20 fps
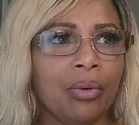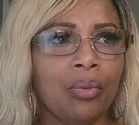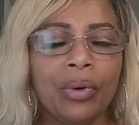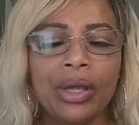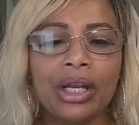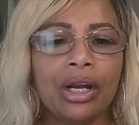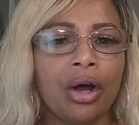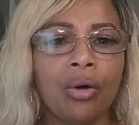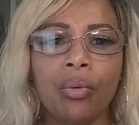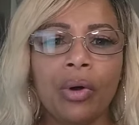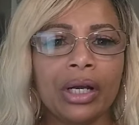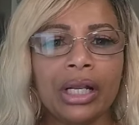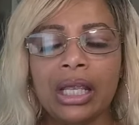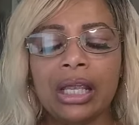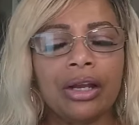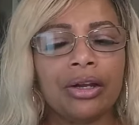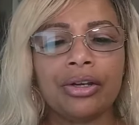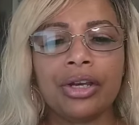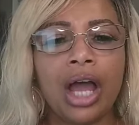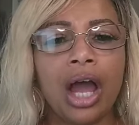we don't want to
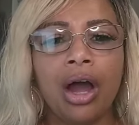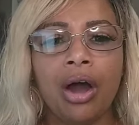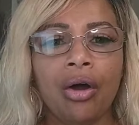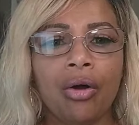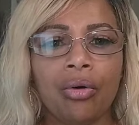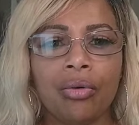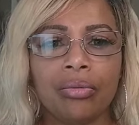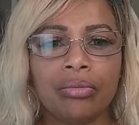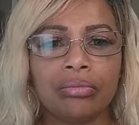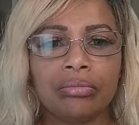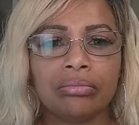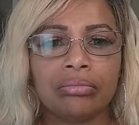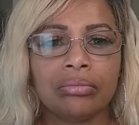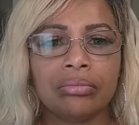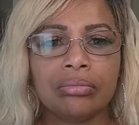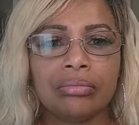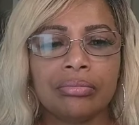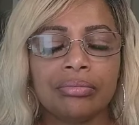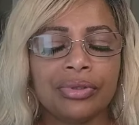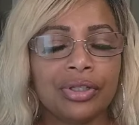hear no
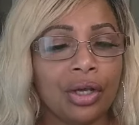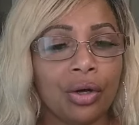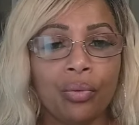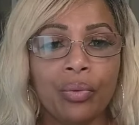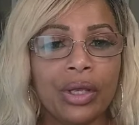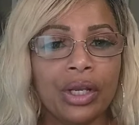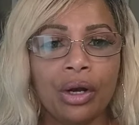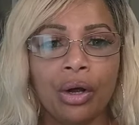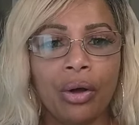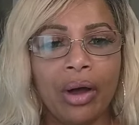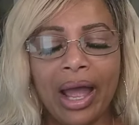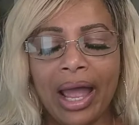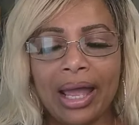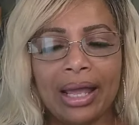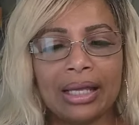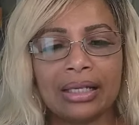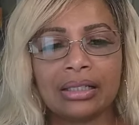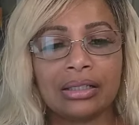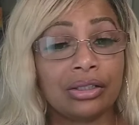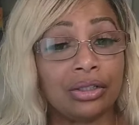so we don't
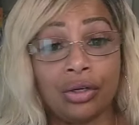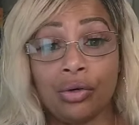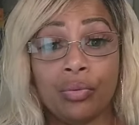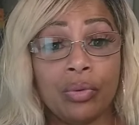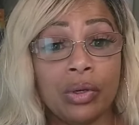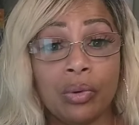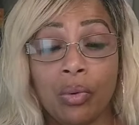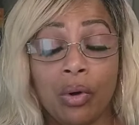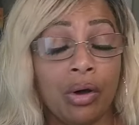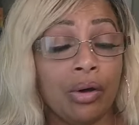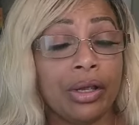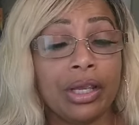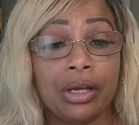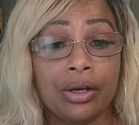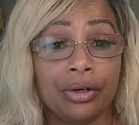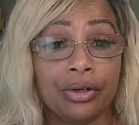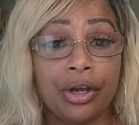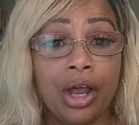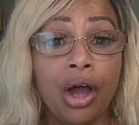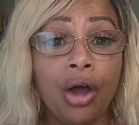ask, so we won't hear
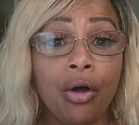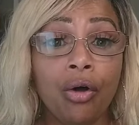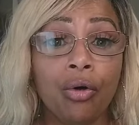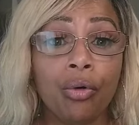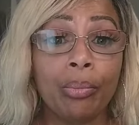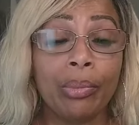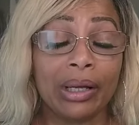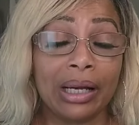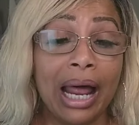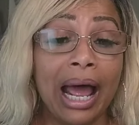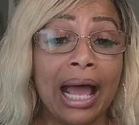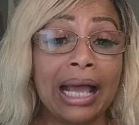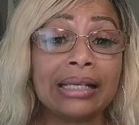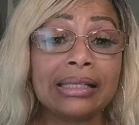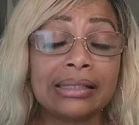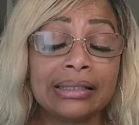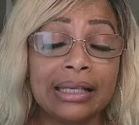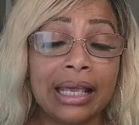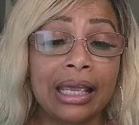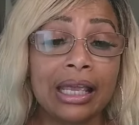no. But I
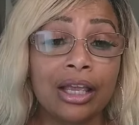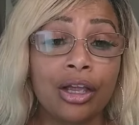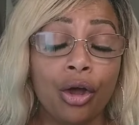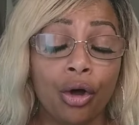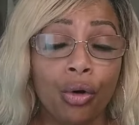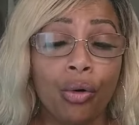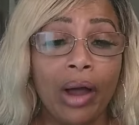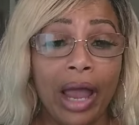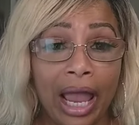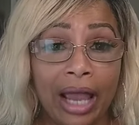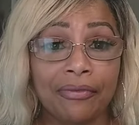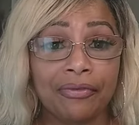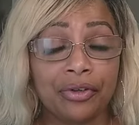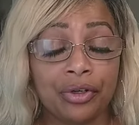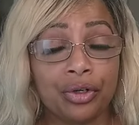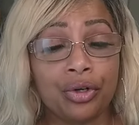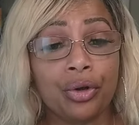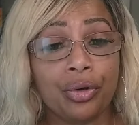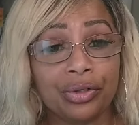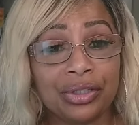say go after
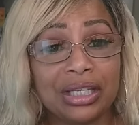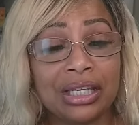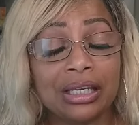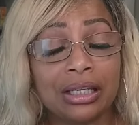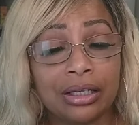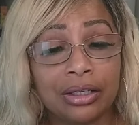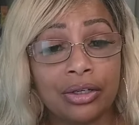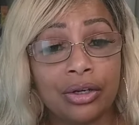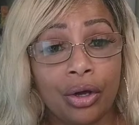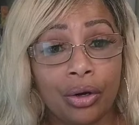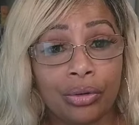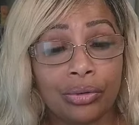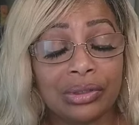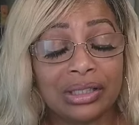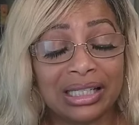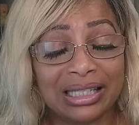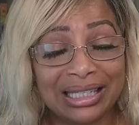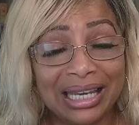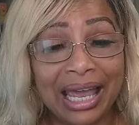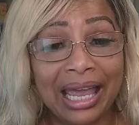your 10 no's
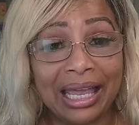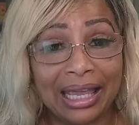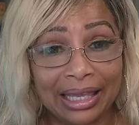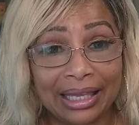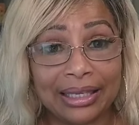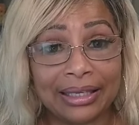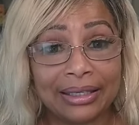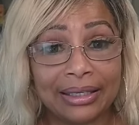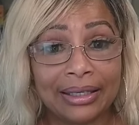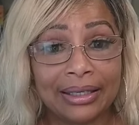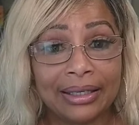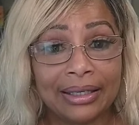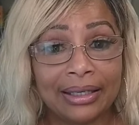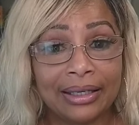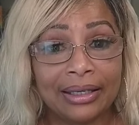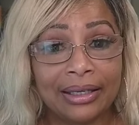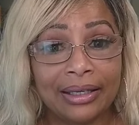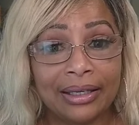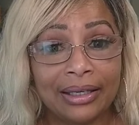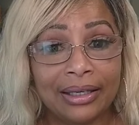a day.
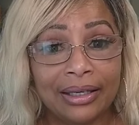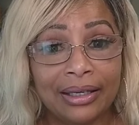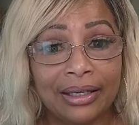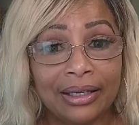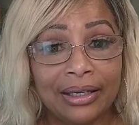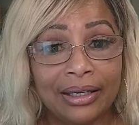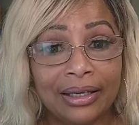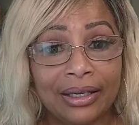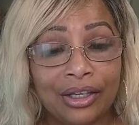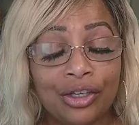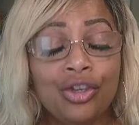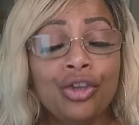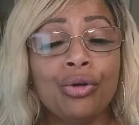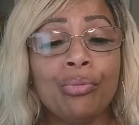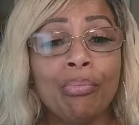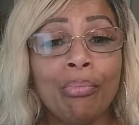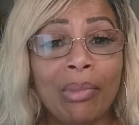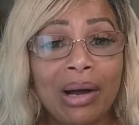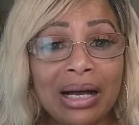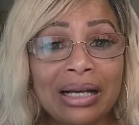You
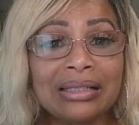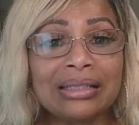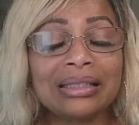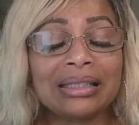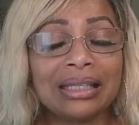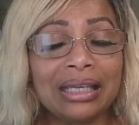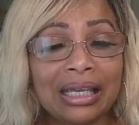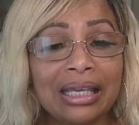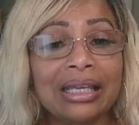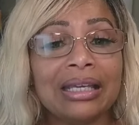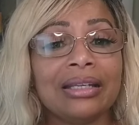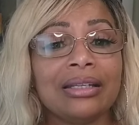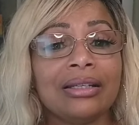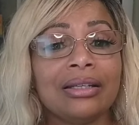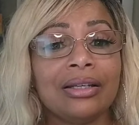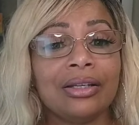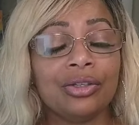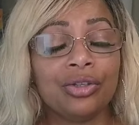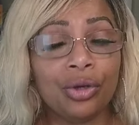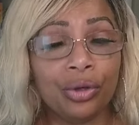must get
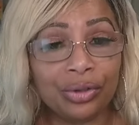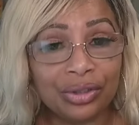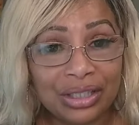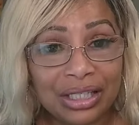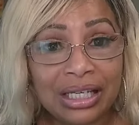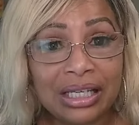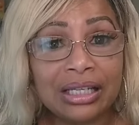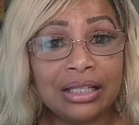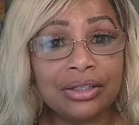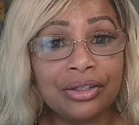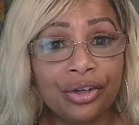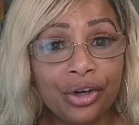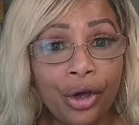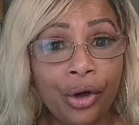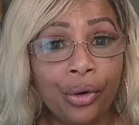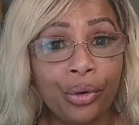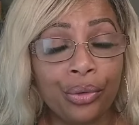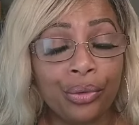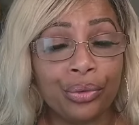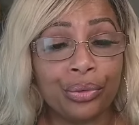your 10
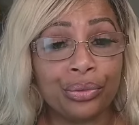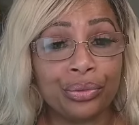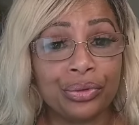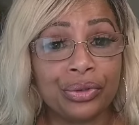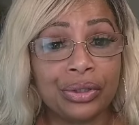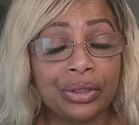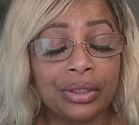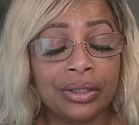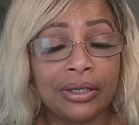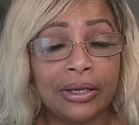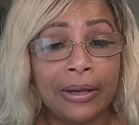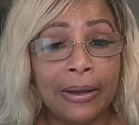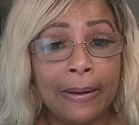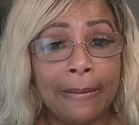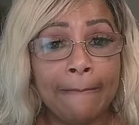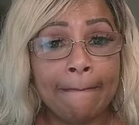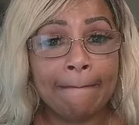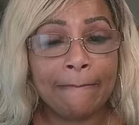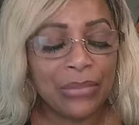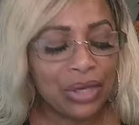no's.
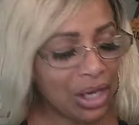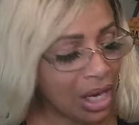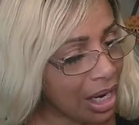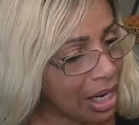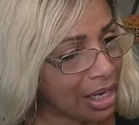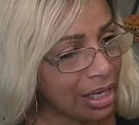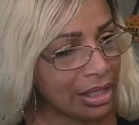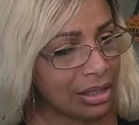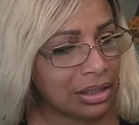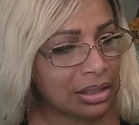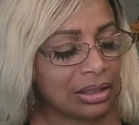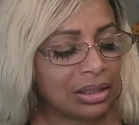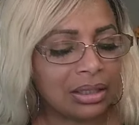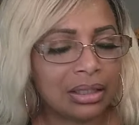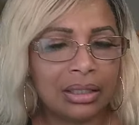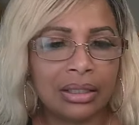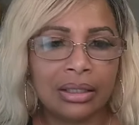Yes.